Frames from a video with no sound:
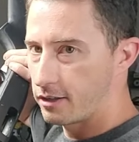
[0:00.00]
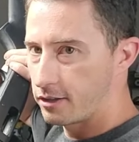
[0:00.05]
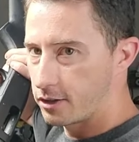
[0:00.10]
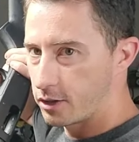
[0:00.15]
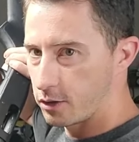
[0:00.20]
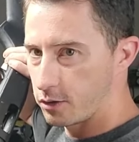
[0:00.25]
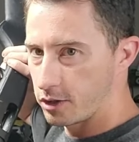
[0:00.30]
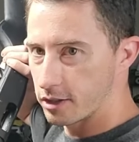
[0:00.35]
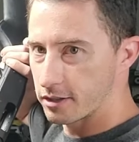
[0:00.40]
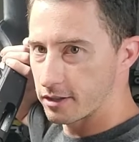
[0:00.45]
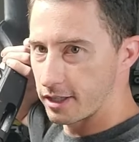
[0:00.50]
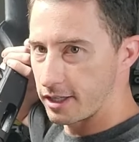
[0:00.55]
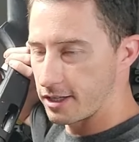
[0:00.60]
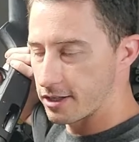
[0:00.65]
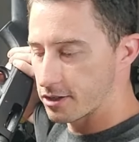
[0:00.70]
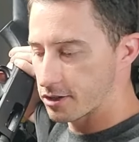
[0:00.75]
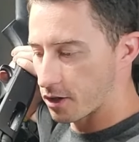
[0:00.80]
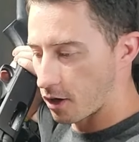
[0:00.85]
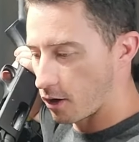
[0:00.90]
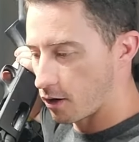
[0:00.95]
to just the
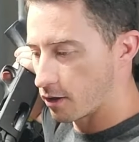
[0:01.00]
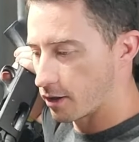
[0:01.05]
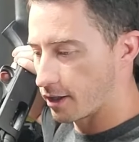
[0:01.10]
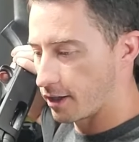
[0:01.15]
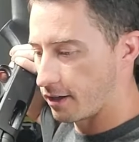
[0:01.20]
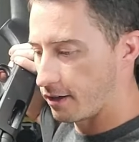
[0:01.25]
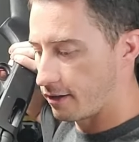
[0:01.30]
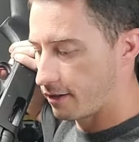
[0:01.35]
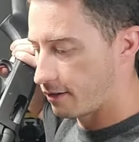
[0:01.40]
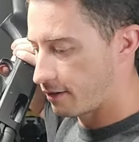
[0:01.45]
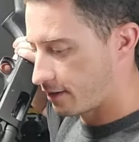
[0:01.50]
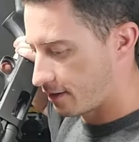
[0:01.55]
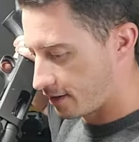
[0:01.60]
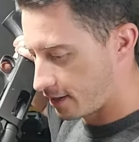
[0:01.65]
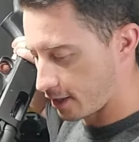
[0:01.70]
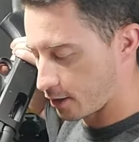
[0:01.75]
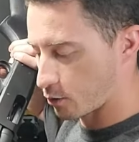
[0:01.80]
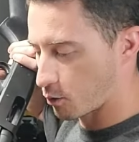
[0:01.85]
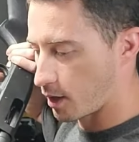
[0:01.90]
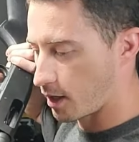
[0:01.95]
solid
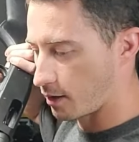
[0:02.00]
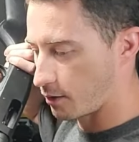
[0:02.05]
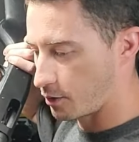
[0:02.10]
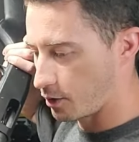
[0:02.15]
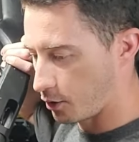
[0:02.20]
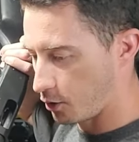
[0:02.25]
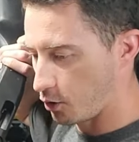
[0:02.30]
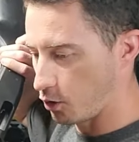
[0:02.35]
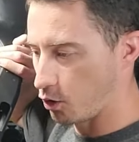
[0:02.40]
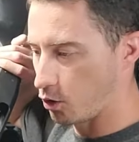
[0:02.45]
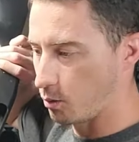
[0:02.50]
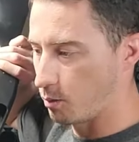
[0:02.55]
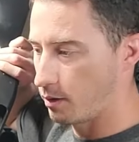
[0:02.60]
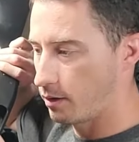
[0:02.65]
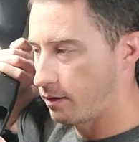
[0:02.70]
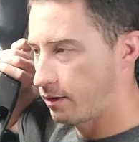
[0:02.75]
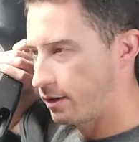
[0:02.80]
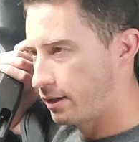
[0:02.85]
6-round tube